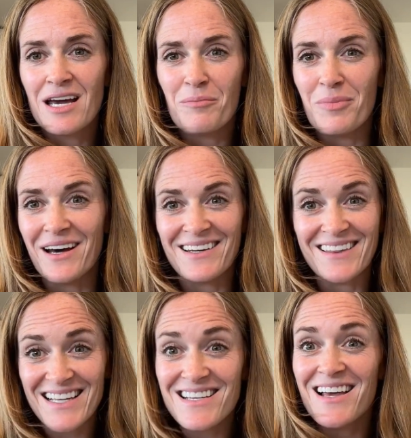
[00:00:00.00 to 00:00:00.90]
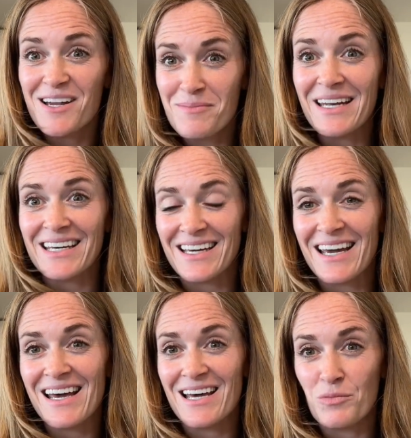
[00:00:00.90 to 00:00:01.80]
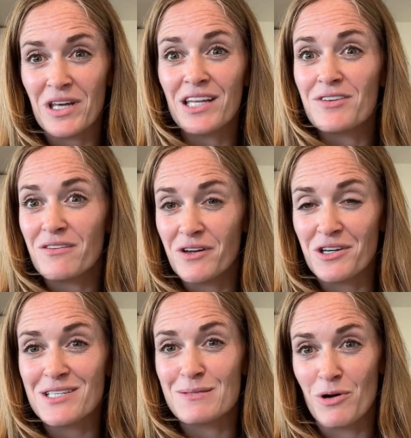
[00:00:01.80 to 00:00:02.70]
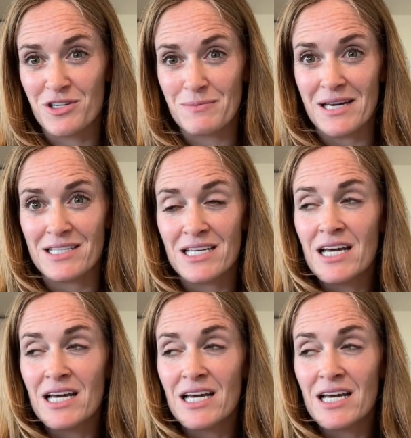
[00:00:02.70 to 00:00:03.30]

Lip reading: but that's a lot of money, and we live in a very small space.